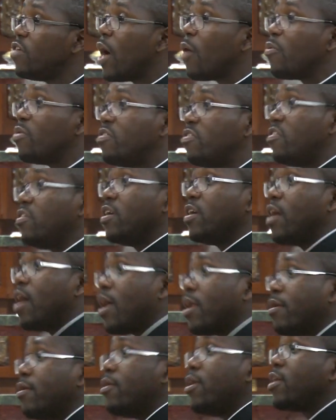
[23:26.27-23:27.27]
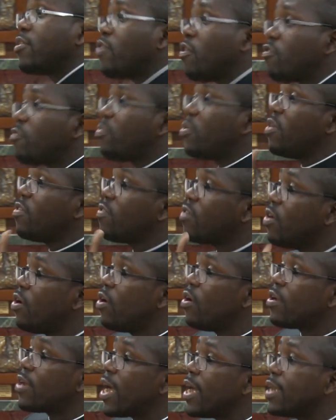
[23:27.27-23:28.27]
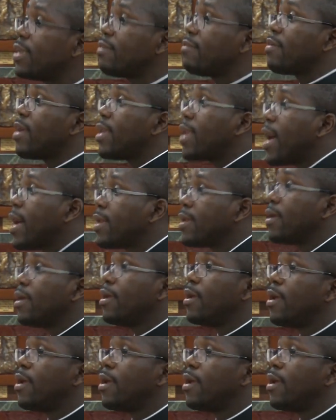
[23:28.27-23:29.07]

and we sing and let us praise the Lord and this and that.